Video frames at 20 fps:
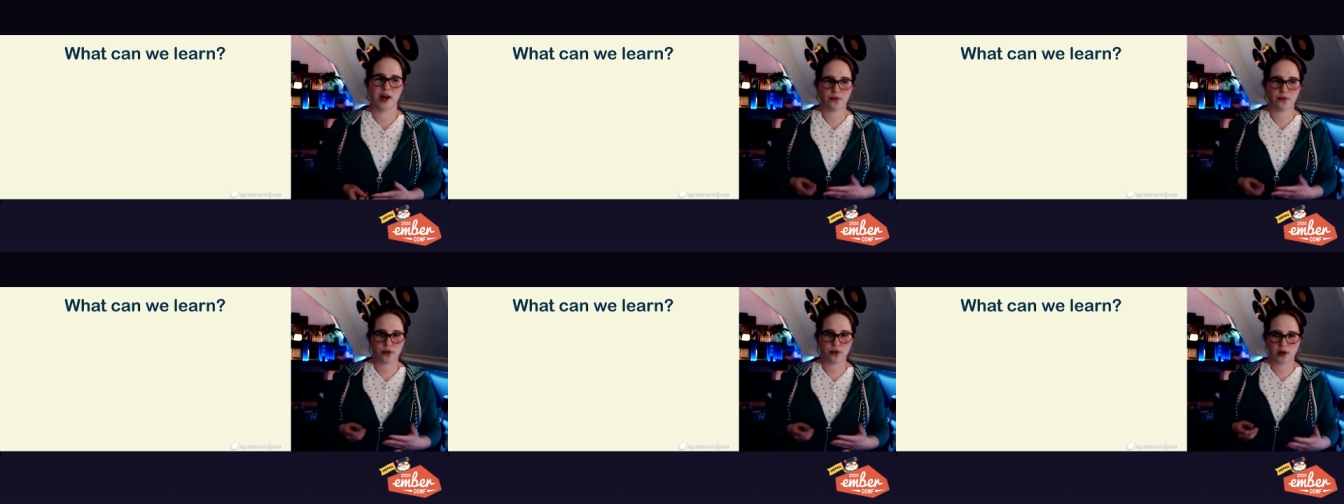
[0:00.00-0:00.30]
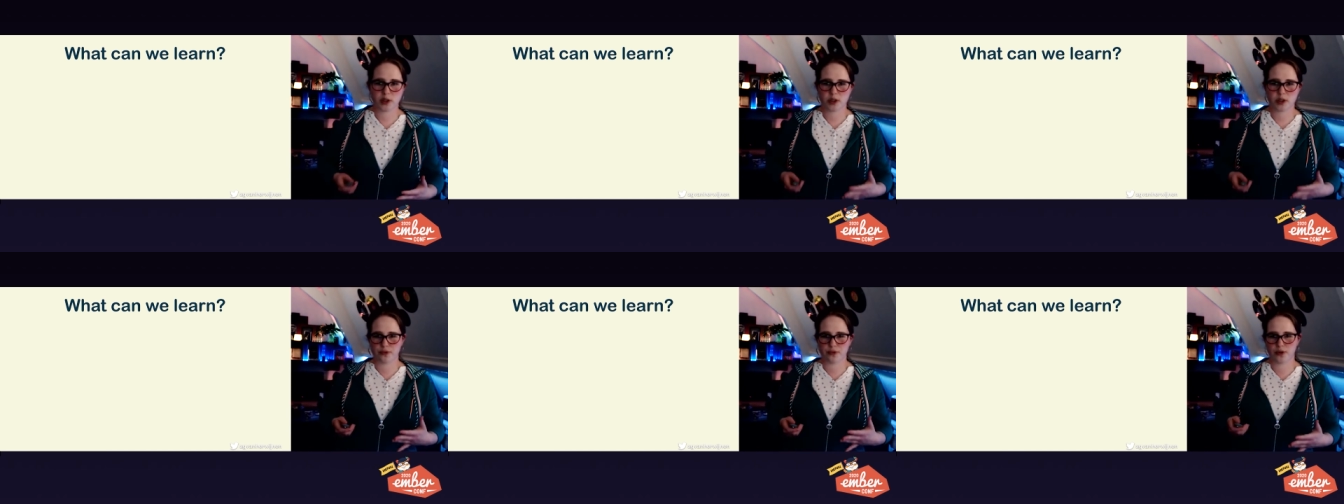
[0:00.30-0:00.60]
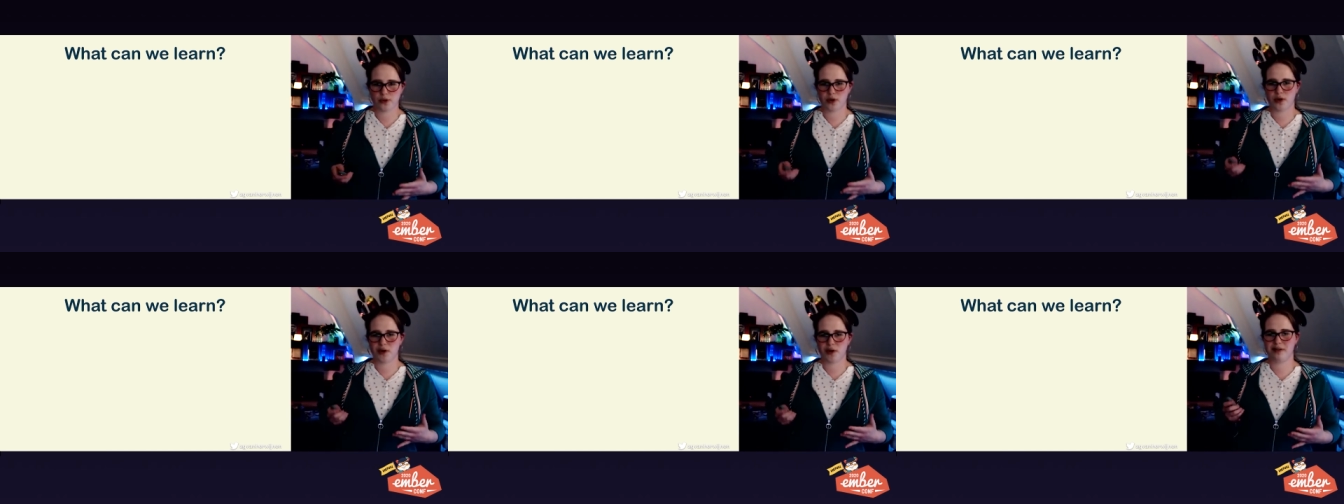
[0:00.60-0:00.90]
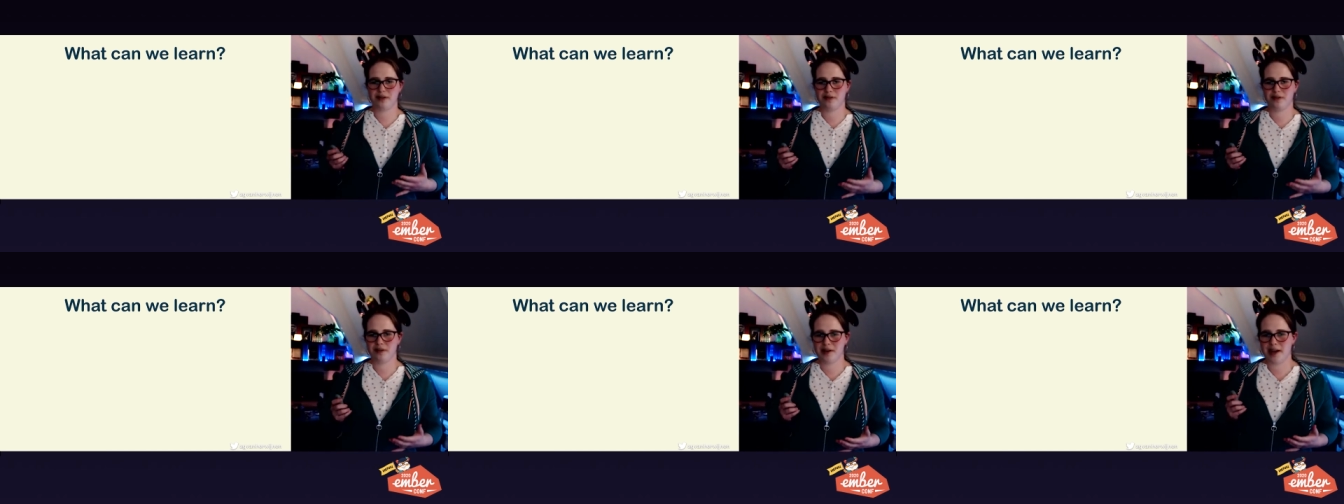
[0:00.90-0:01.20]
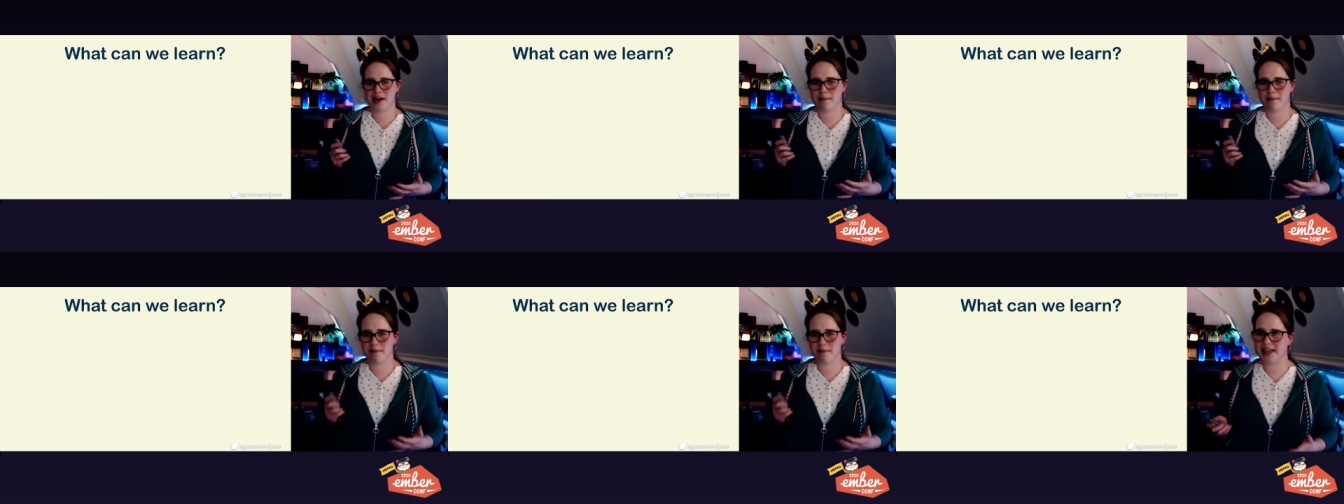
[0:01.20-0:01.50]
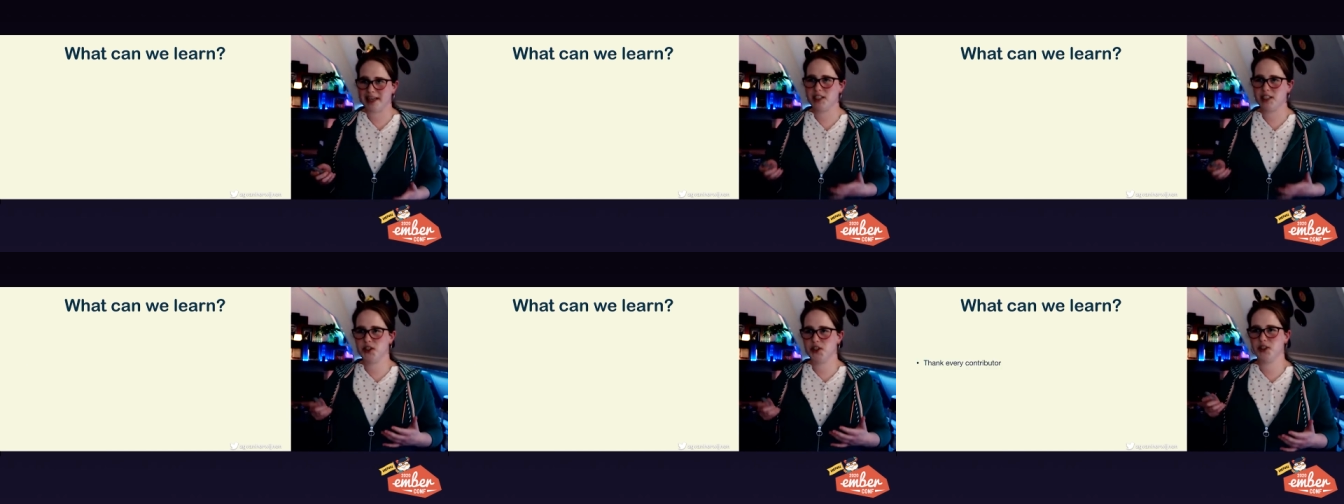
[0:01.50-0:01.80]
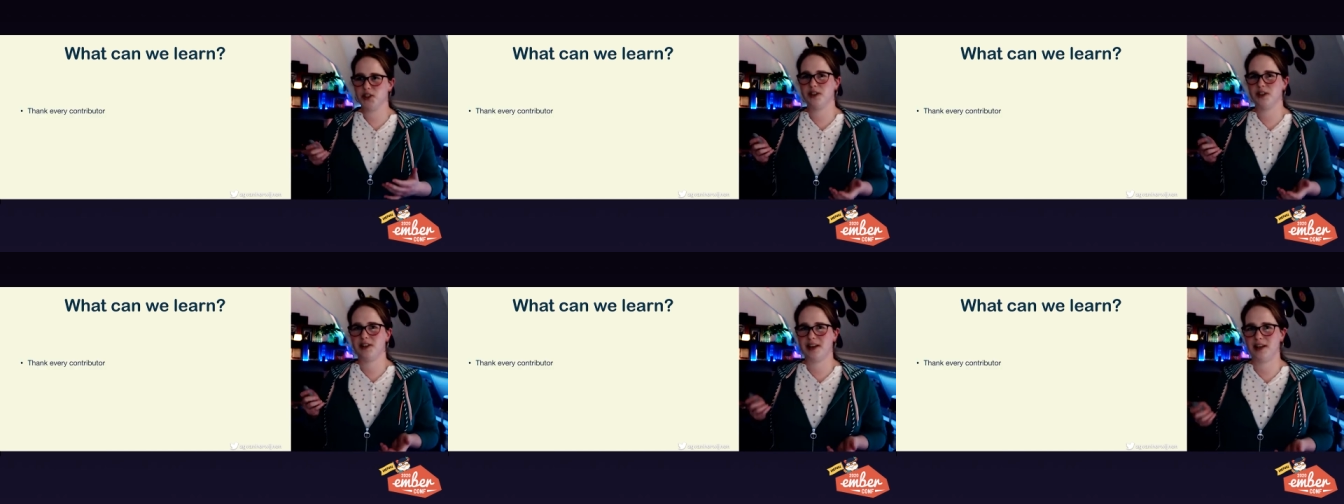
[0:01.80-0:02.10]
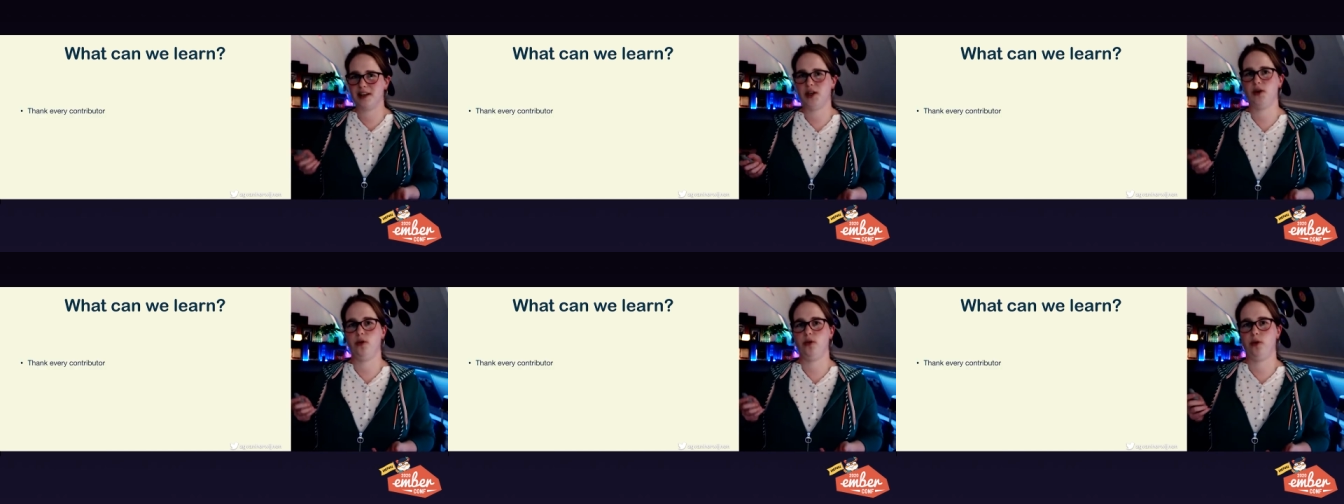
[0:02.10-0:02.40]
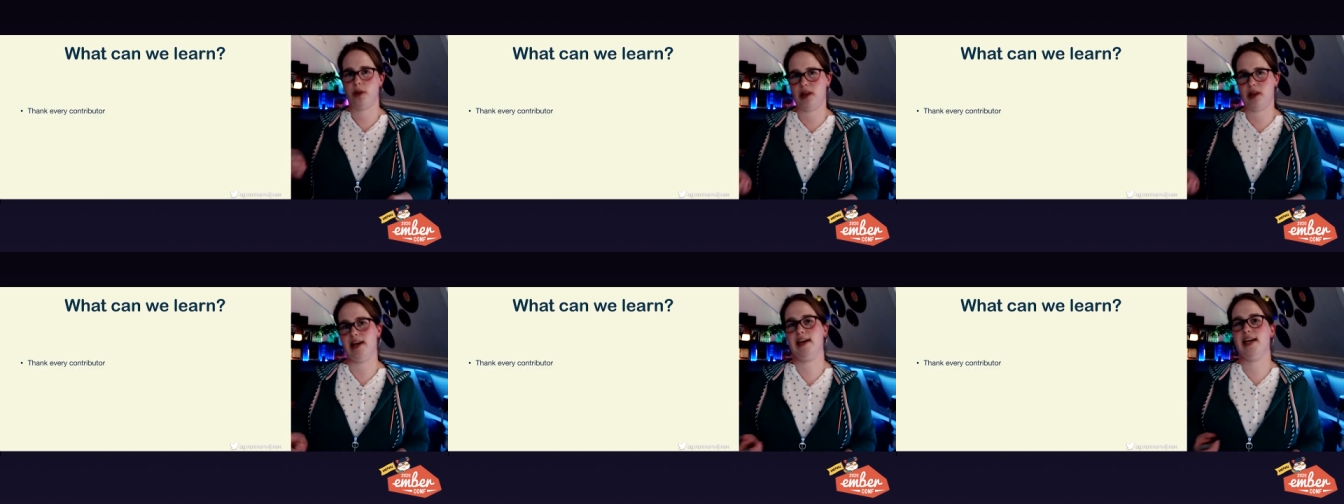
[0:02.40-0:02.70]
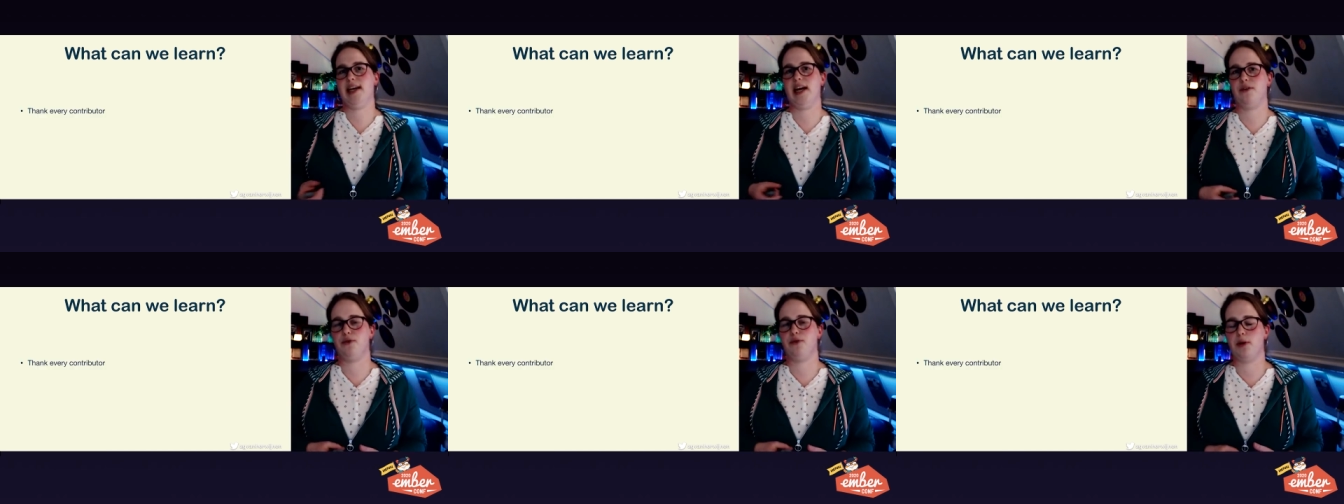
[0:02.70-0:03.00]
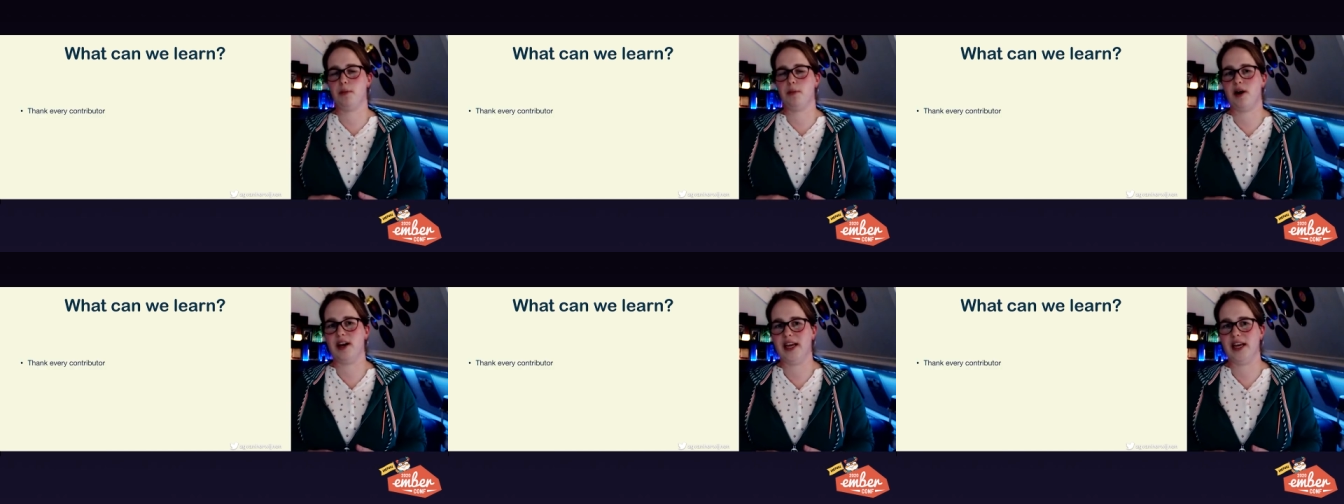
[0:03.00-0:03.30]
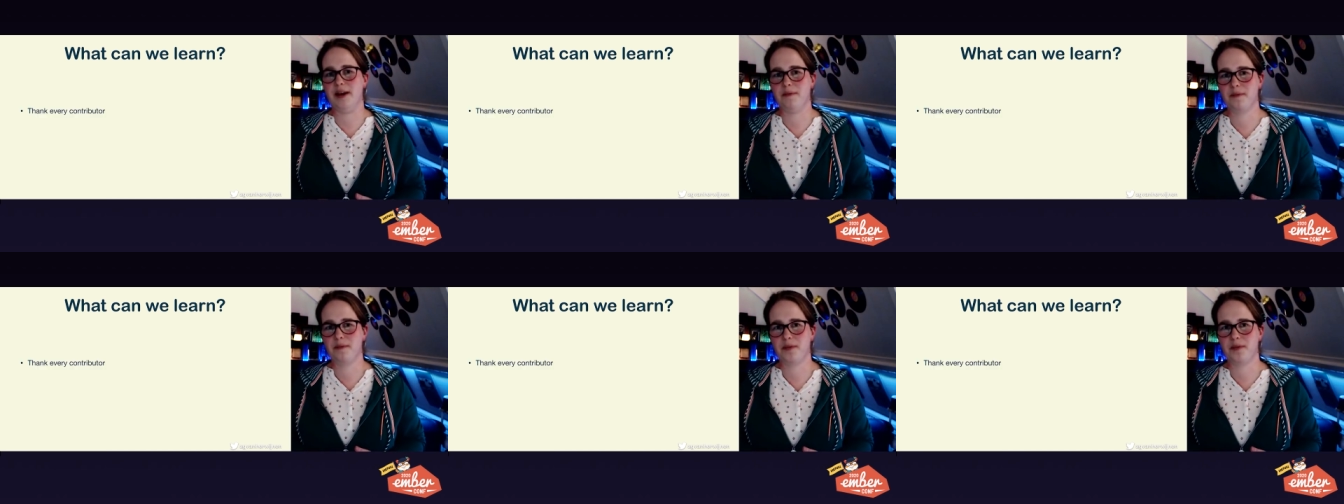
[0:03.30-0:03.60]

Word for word: First of all, make sure that you thank everybody.